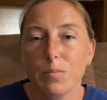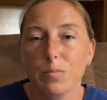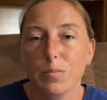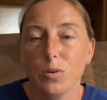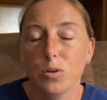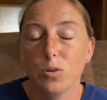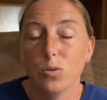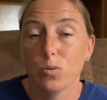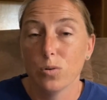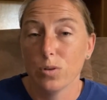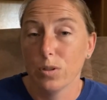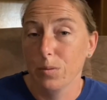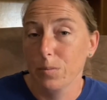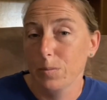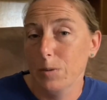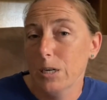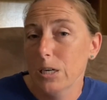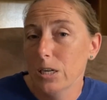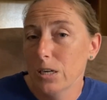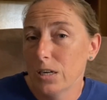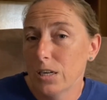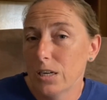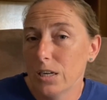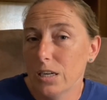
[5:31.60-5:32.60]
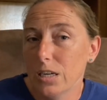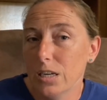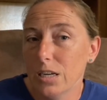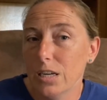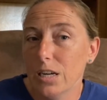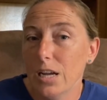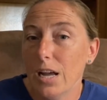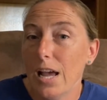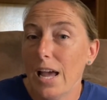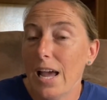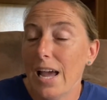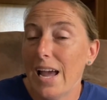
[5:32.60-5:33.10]
North America
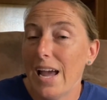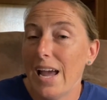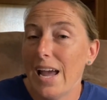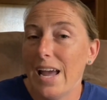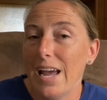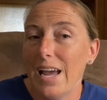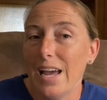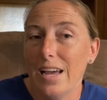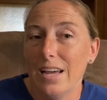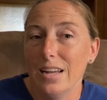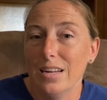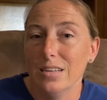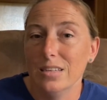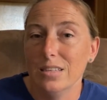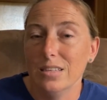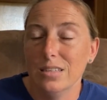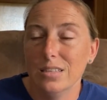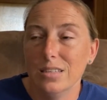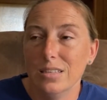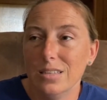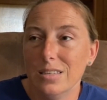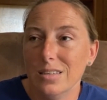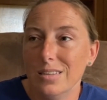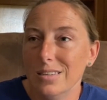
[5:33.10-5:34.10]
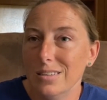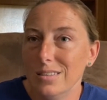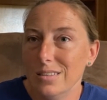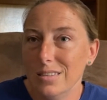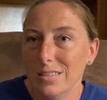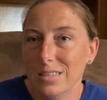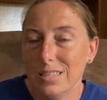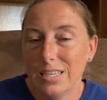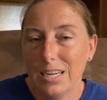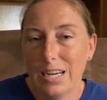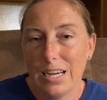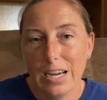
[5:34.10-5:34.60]
and
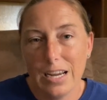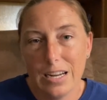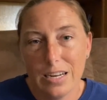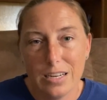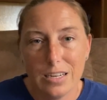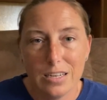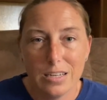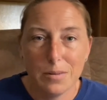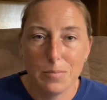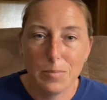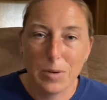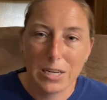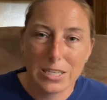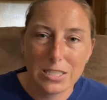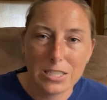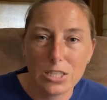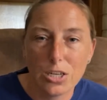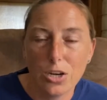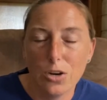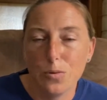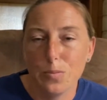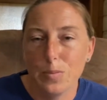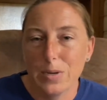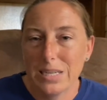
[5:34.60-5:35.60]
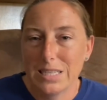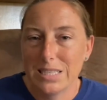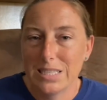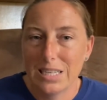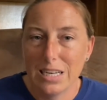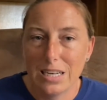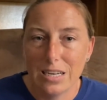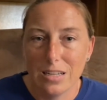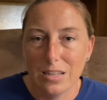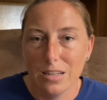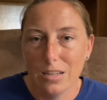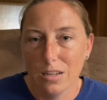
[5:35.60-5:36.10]
Canada, Mexico mixed
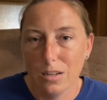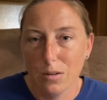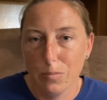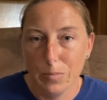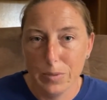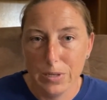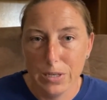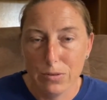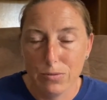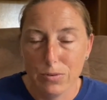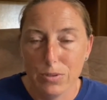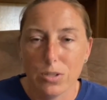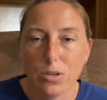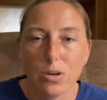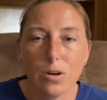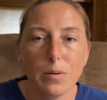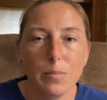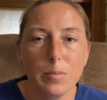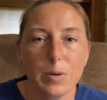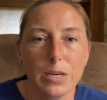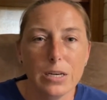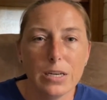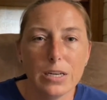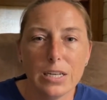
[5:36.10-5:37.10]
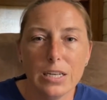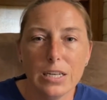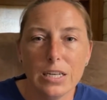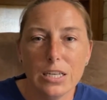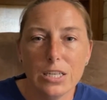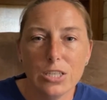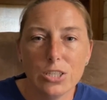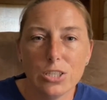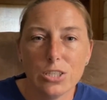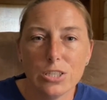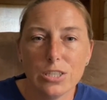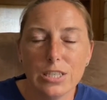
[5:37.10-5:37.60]
in a little bit with our American
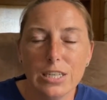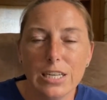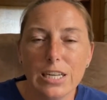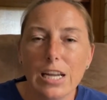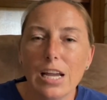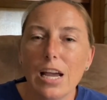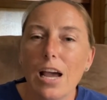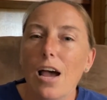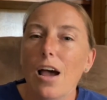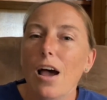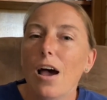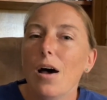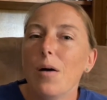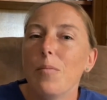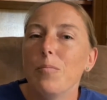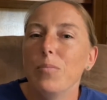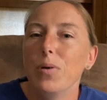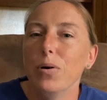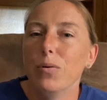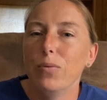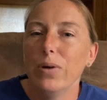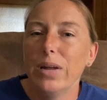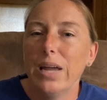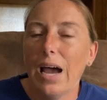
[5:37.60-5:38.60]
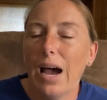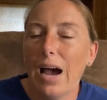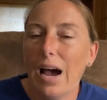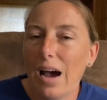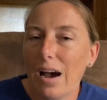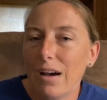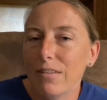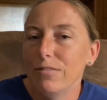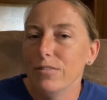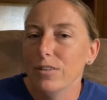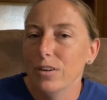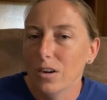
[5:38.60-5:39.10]
history, but we
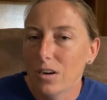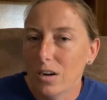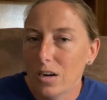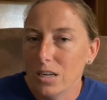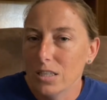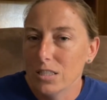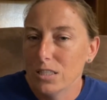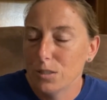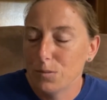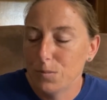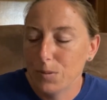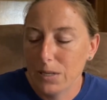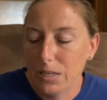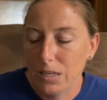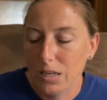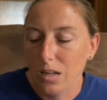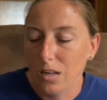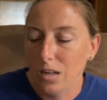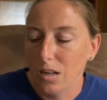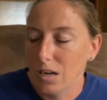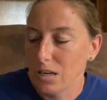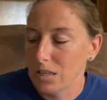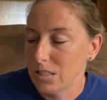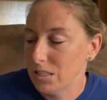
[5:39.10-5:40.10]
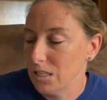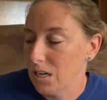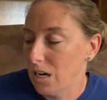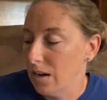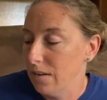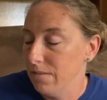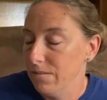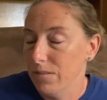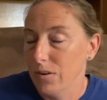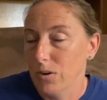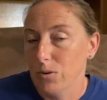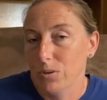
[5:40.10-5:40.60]
have not spent a lot of
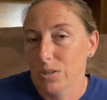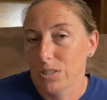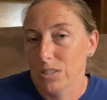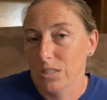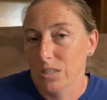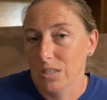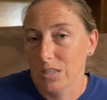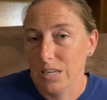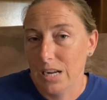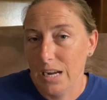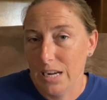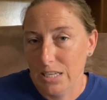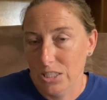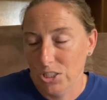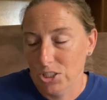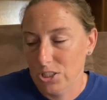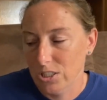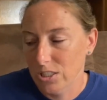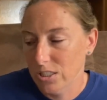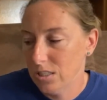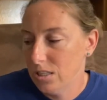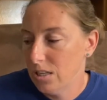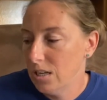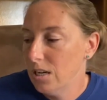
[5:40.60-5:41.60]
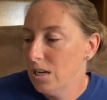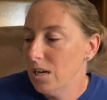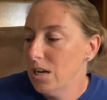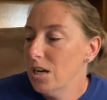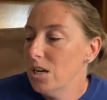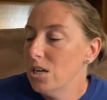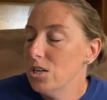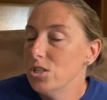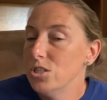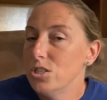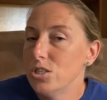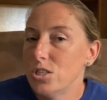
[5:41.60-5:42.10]
time focused on Asia.
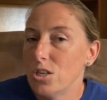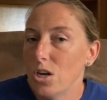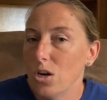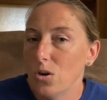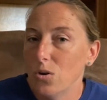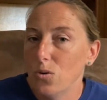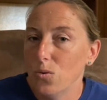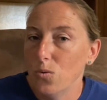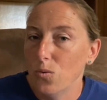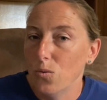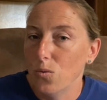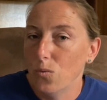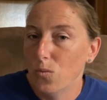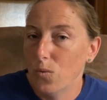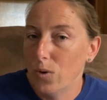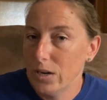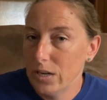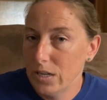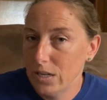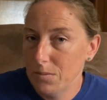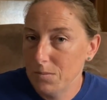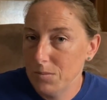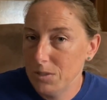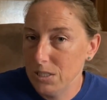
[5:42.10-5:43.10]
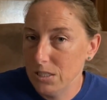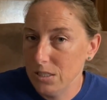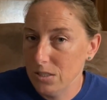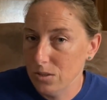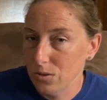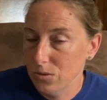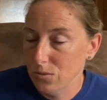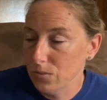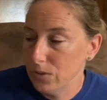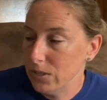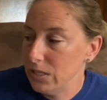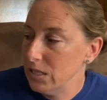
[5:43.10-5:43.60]
So want him
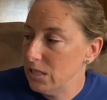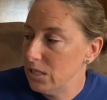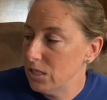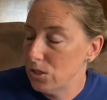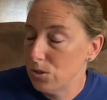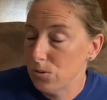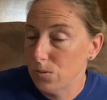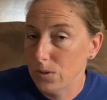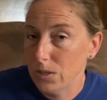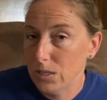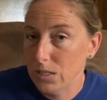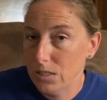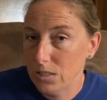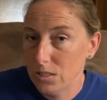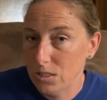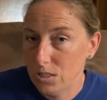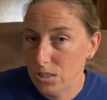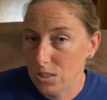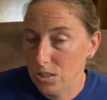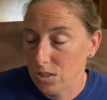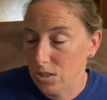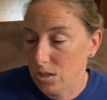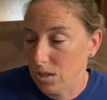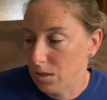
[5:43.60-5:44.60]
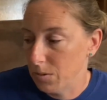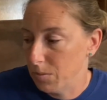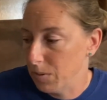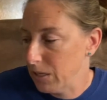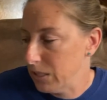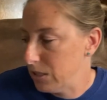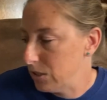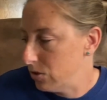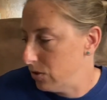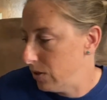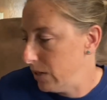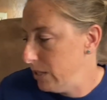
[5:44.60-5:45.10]
to read this one to talk
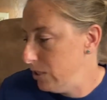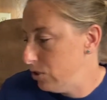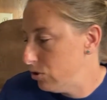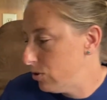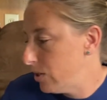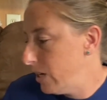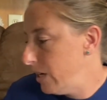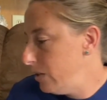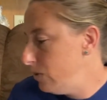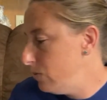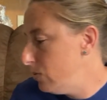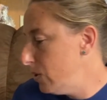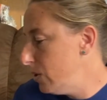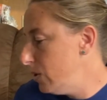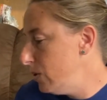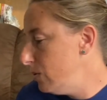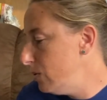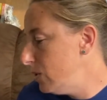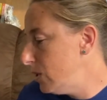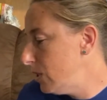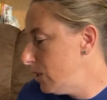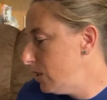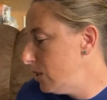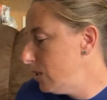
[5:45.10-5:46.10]
about the Great Trade Route.